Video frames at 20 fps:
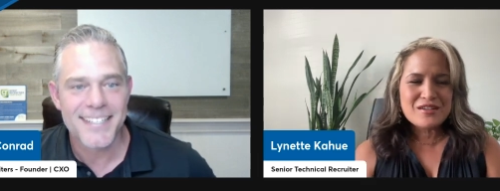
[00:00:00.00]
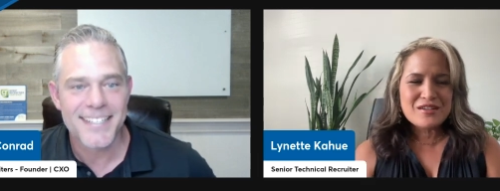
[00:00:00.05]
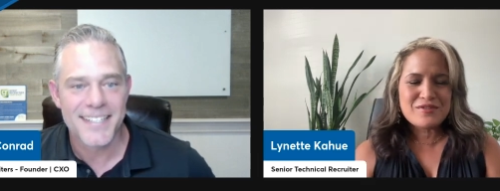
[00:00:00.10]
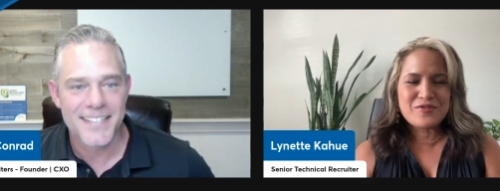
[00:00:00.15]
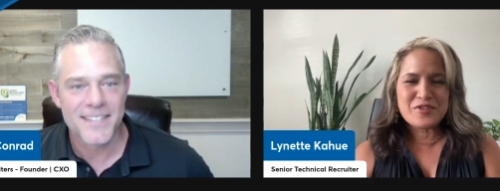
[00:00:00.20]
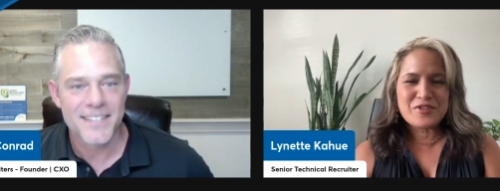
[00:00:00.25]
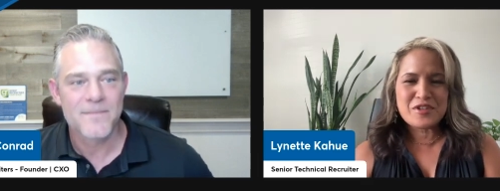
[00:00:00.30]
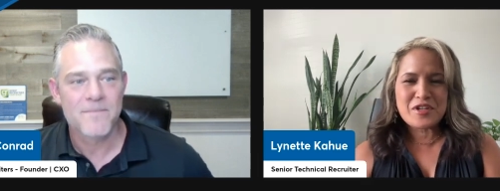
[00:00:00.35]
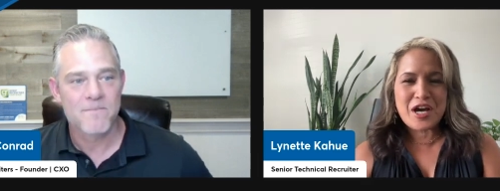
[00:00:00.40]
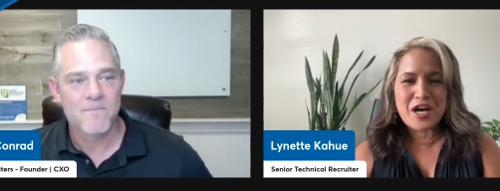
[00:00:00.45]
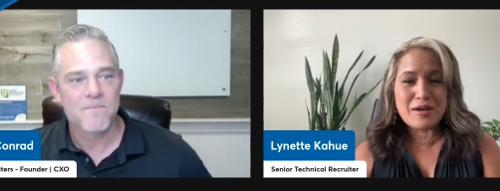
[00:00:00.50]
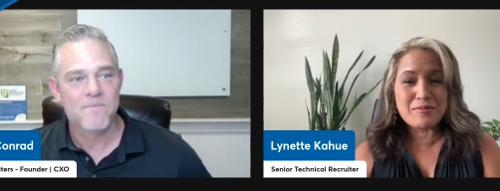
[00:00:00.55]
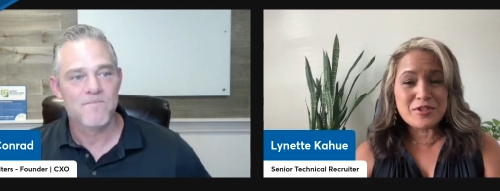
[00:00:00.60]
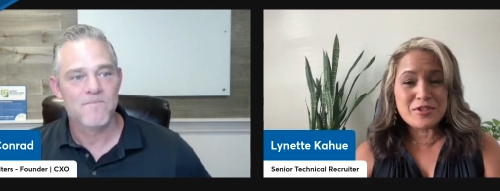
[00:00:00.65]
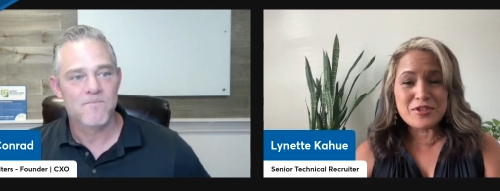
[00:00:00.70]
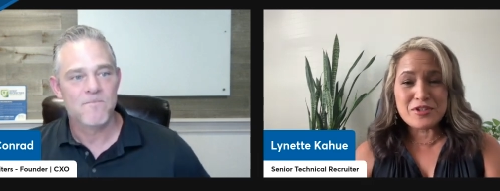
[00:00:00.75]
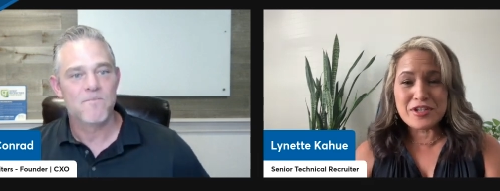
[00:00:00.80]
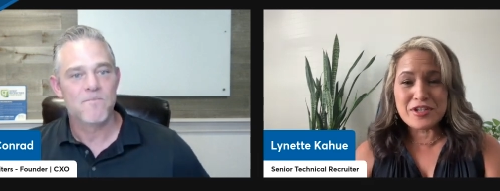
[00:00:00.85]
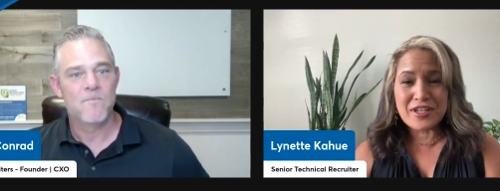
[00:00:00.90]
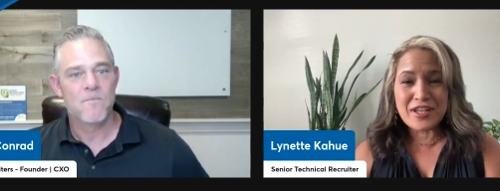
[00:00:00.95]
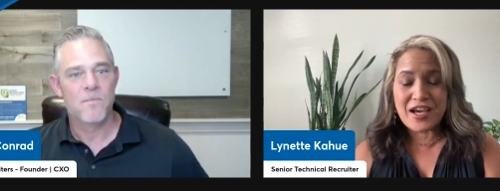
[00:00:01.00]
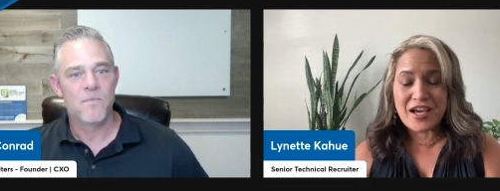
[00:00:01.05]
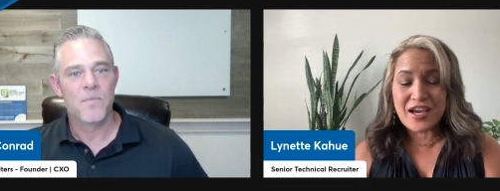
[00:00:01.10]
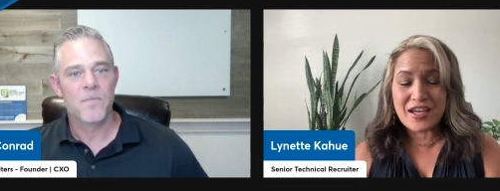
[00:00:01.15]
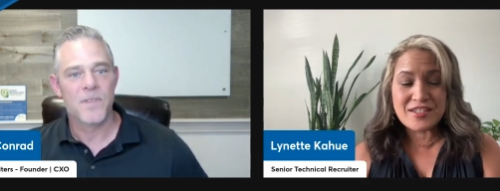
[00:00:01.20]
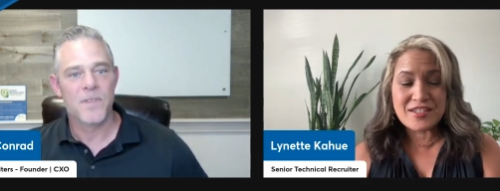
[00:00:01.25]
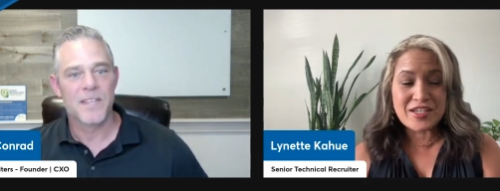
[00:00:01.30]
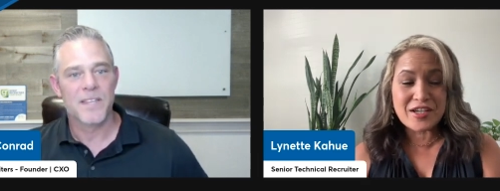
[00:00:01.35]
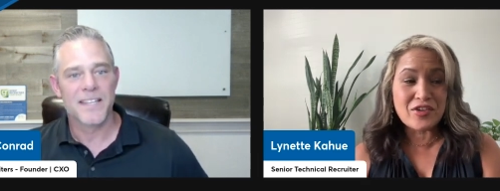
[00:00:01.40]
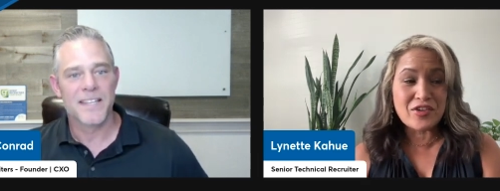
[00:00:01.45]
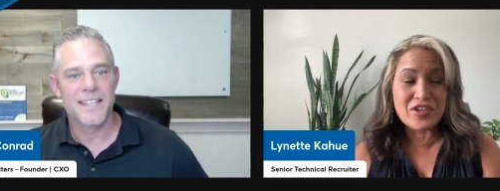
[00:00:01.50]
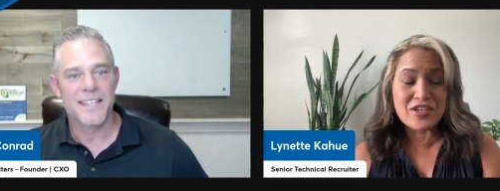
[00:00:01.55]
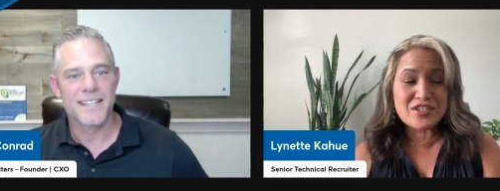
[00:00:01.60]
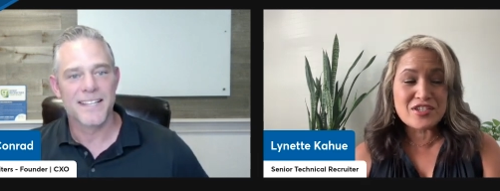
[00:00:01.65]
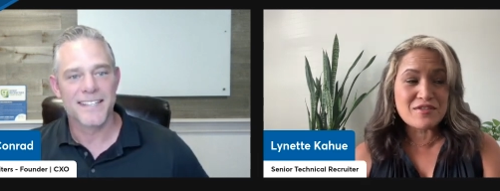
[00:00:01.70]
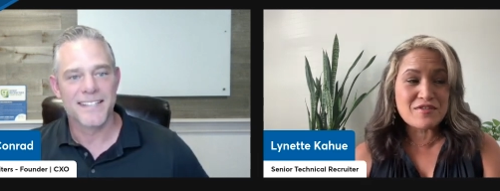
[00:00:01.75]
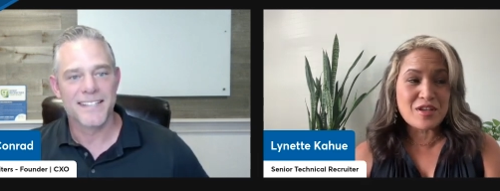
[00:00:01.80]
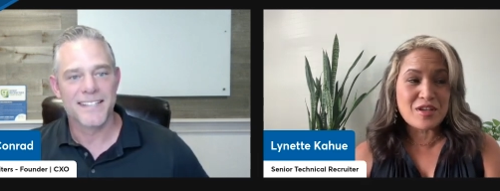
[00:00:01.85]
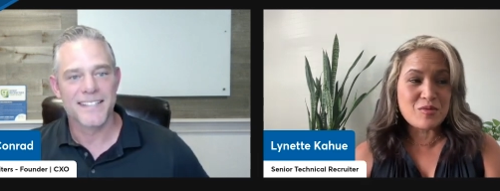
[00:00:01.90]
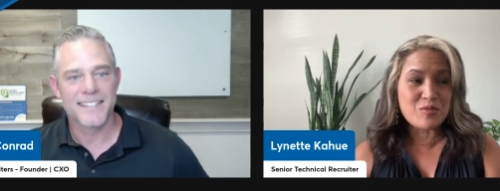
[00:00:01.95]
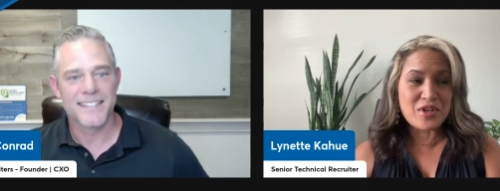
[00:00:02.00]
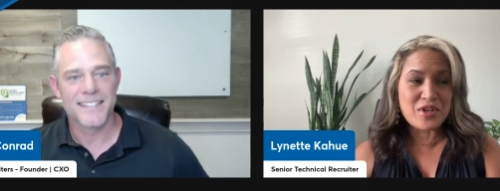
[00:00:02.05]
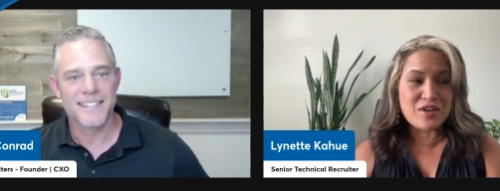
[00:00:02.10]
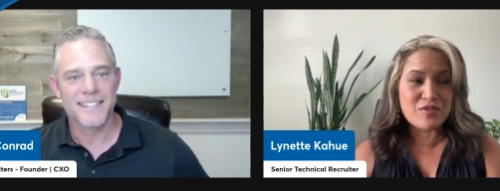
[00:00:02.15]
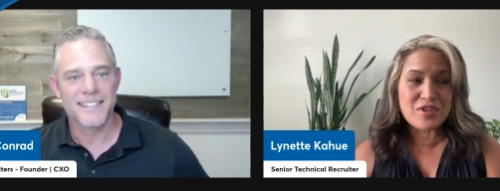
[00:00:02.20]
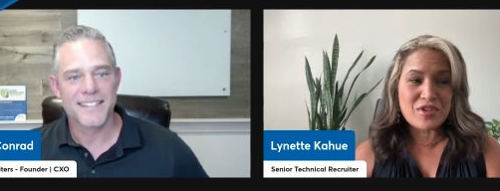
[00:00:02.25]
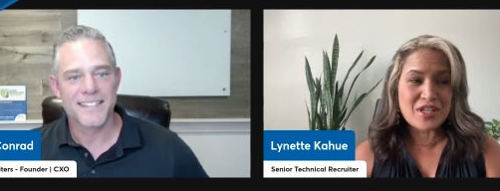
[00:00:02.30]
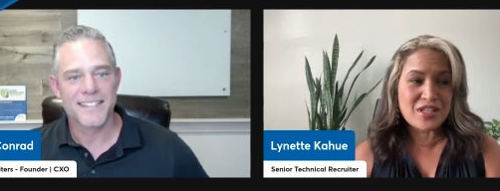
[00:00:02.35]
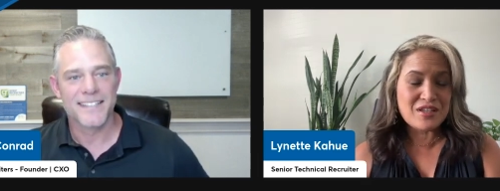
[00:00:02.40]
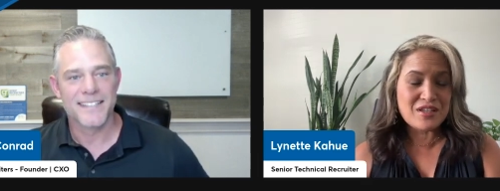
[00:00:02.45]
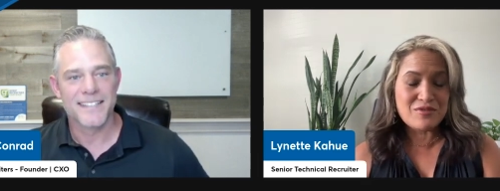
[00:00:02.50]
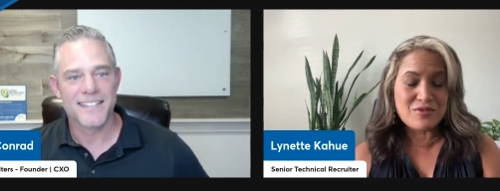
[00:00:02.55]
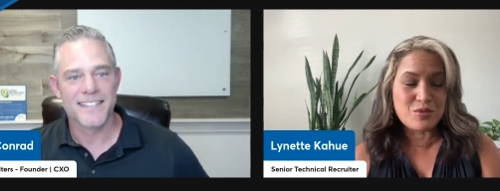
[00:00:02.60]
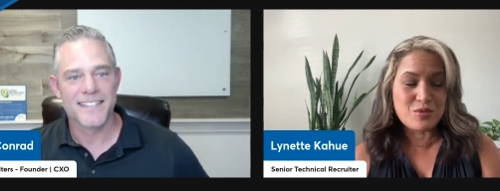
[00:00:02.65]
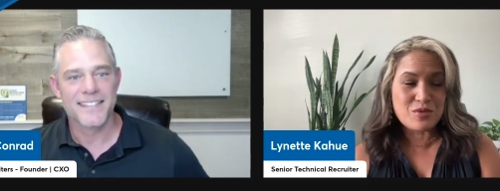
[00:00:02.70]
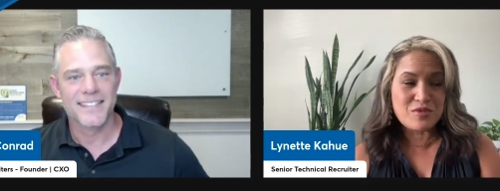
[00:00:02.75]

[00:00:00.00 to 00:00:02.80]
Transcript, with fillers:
Speaker 1: phenomenal. And I tell each of them whenever they leave a